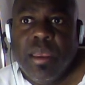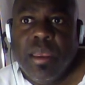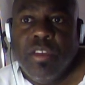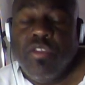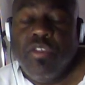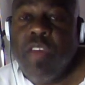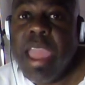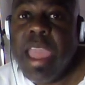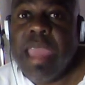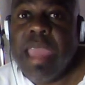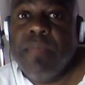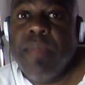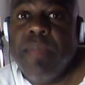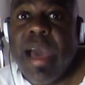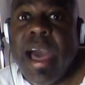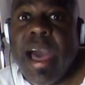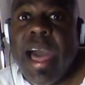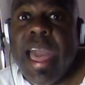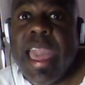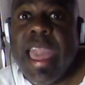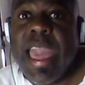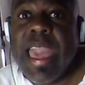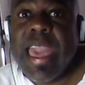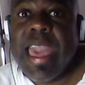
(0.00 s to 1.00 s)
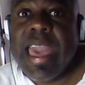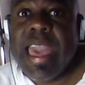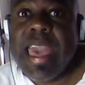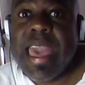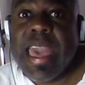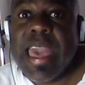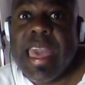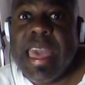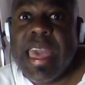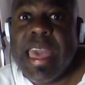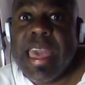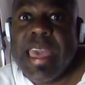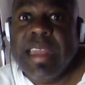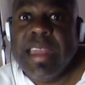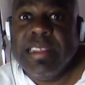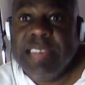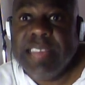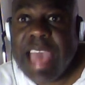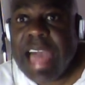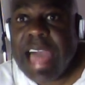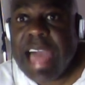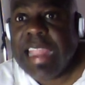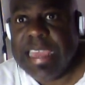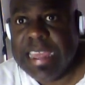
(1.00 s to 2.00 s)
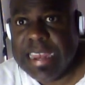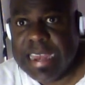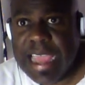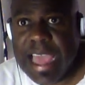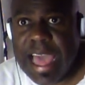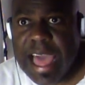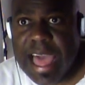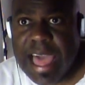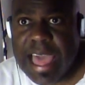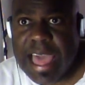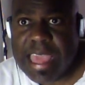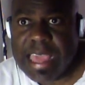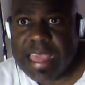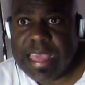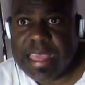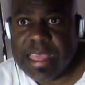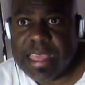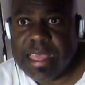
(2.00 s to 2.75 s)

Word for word: Trained by an Italian guy.